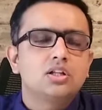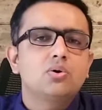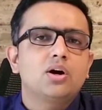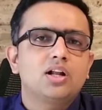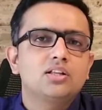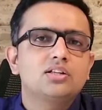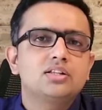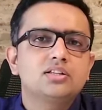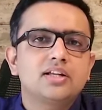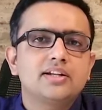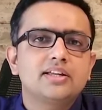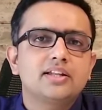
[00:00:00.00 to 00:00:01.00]
Now another
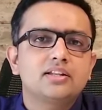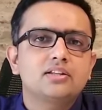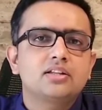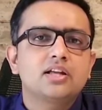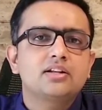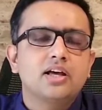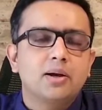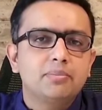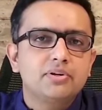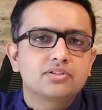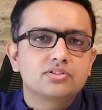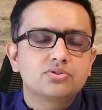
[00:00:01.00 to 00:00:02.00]
thing that
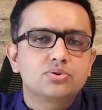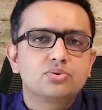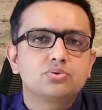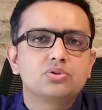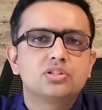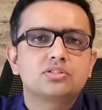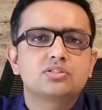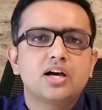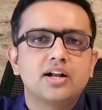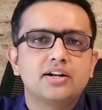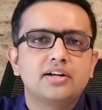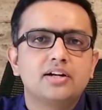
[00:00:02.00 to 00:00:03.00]
happens due to this
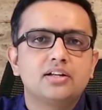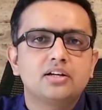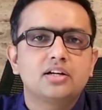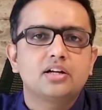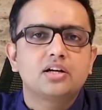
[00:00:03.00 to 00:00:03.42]
dilated